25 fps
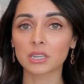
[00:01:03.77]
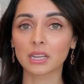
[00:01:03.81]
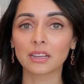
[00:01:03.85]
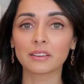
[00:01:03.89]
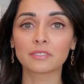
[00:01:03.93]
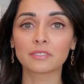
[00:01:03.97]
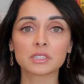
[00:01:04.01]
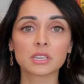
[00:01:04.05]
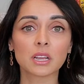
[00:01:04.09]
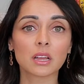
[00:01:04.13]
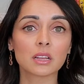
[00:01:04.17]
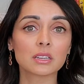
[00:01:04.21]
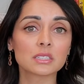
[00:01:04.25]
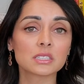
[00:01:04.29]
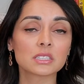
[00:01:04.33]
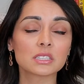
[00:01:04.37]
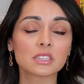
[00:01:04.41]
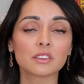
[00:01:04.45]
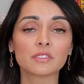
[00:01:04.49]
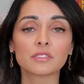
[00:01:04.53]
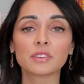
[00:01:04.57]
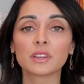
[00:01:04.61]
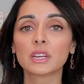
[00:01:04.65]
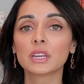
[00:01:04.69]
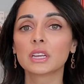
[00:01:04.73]
I tons
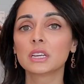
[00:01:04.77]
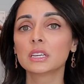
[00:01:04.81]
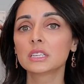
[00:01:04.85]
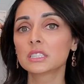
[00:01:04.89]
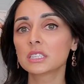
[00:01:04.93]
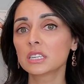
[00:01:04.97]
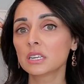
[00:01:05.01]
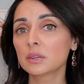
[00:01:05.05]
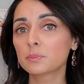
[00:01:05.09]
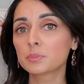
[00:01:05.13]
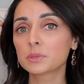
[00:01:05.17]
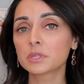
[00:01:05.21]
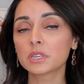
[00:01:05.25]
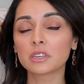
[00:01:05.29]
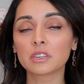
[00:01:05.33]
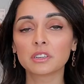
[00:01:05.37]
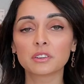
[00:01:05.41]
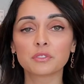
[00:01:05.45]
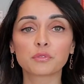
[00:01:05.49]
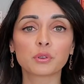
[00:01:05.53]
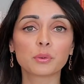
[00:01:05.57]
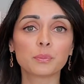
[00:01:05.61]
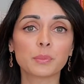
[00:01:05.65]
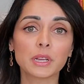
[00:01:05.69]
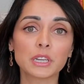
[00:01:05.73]
of tips and
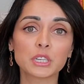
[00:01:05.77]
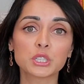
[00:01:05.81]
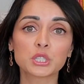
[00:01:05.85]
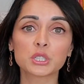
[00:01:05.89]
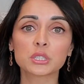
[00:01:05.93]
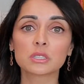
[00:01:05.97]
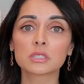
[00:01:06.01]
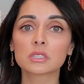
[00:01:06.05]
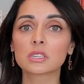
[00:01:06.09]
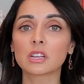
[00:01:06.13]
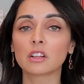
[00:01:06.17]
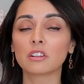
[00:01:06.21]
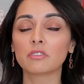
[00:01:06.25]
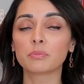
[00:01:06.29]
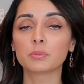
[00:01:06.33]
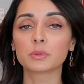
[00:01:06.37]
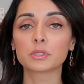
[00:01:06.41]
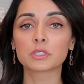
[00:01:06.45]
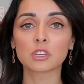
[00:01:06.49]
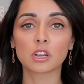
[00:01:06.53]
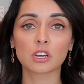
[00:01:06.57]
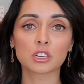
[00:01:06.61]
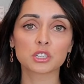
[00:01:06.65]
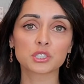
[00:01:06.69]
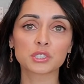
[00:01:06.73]
information,
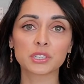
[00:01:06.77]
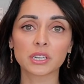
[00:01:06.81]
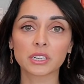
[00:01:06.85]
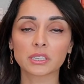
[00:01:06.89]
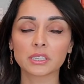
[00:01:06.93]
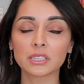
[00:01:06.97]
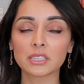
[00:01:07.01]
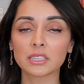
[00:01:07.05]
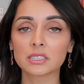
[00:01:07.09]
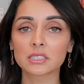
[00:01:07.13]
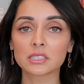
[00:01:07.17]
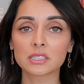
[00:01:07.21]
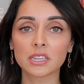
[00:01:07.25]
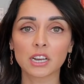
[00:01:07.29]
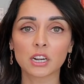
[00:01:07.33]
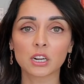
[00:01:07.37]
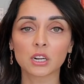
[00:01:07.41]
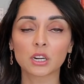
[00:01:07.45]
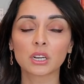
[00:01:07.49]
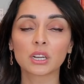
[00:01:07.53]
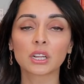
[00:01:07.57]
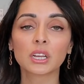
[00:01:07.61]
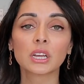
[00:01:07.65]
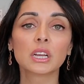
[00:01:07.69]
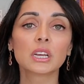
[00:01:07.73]
self-massage techniques
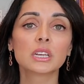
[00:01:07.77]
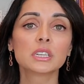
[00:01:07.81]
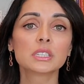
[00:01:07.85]
there